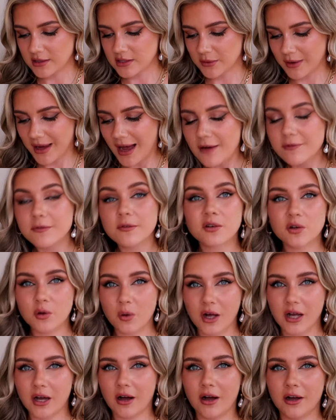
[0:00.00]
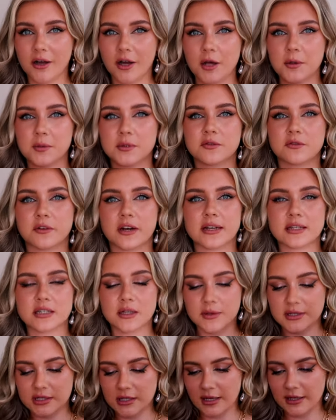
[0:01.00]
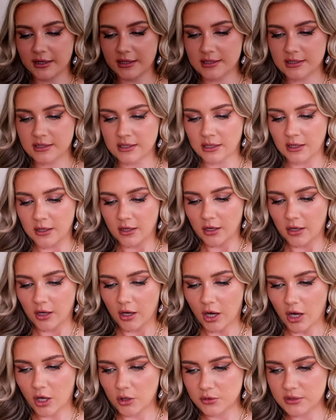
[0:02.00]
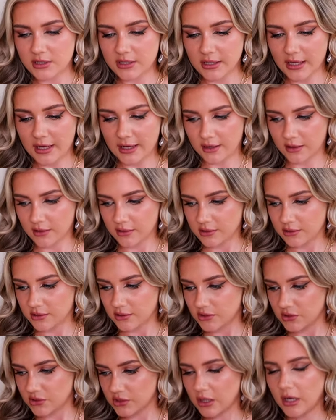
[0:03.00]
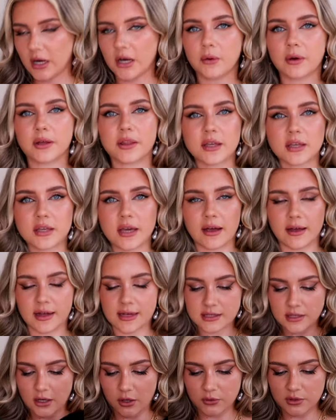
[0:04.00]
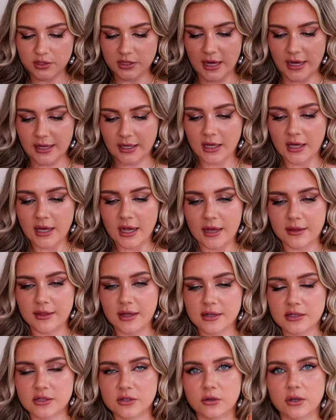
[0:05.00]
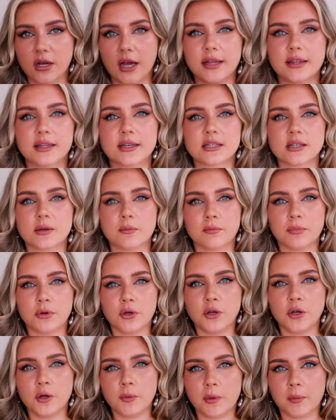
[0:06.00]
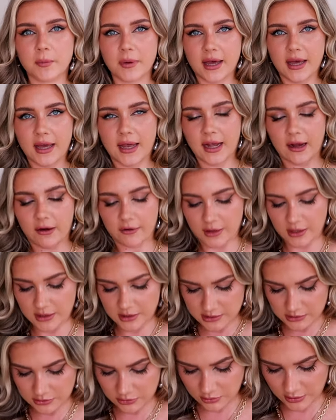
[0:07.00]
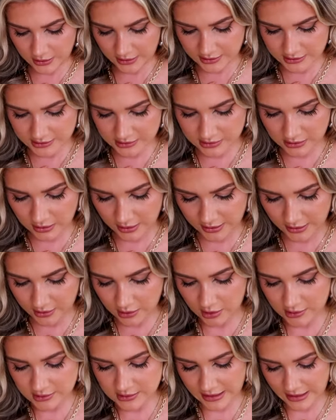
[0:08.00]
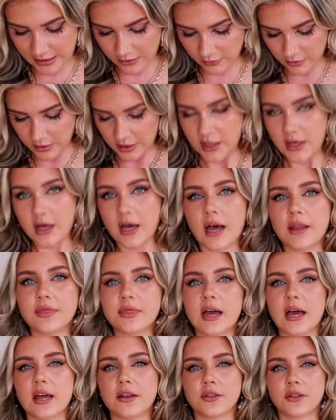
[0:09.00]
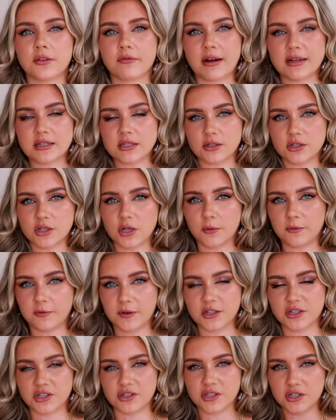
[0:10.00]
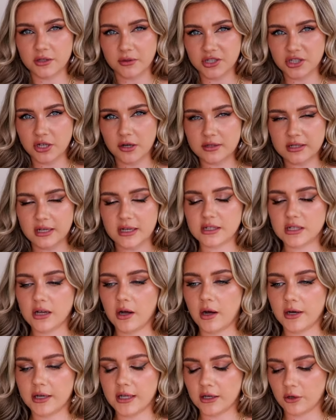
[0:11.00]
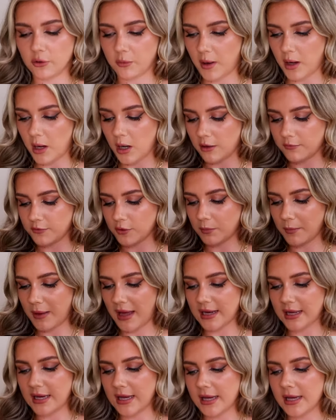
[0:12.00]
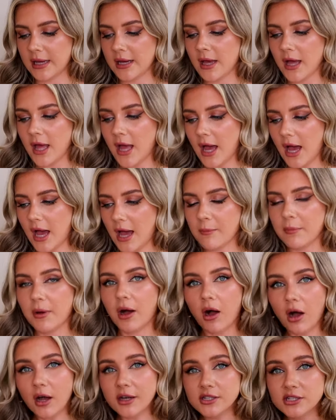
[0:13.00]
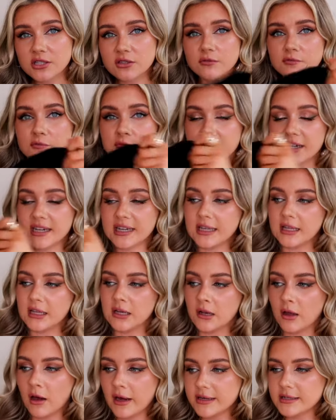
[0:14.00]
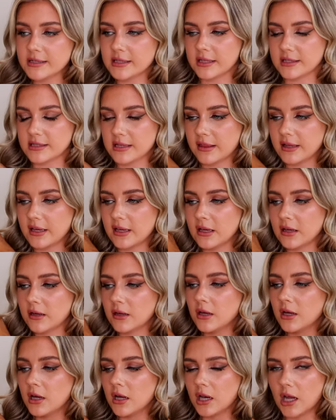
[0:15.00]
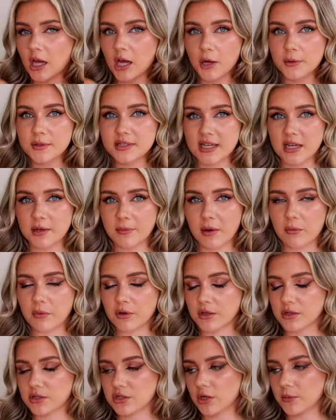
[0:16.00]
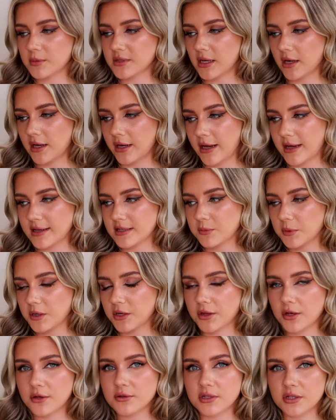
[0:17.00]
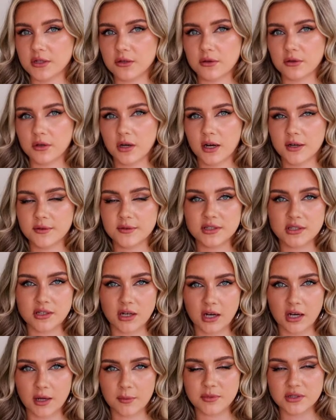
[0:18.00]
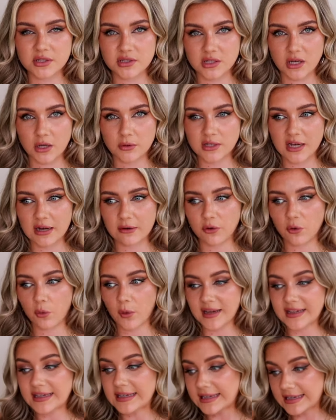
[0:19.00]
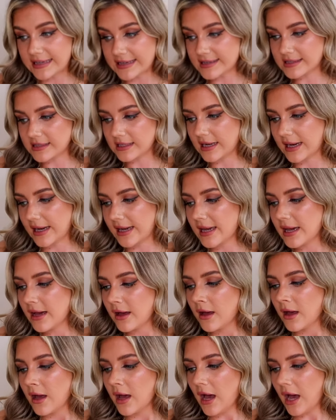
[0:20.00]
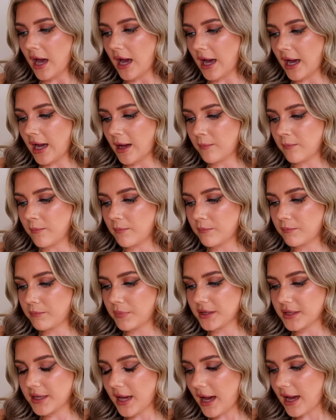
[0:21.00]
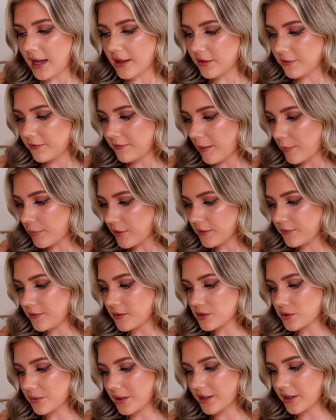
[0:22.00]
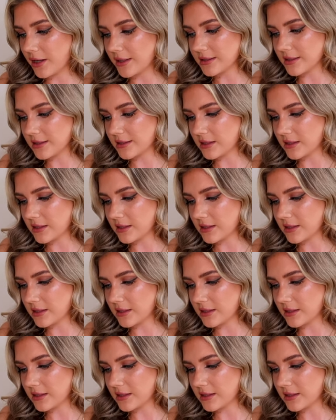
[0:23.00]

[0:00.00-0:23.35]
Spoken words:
So I have quite high hopes for it. So it's like this halter neck style. I think, yeah, it's halter neck. And then it's got like this boob bit here, and then it's got like a slight cutout, and then the rest of the top finishes. So it shows like a tiny little part of your belly. But I just really liked this. I think, like I was saying about one of the tops earlier, it's one of those that you can kind of style up and style down quite easily. But yeah, the fabric feels quite nice.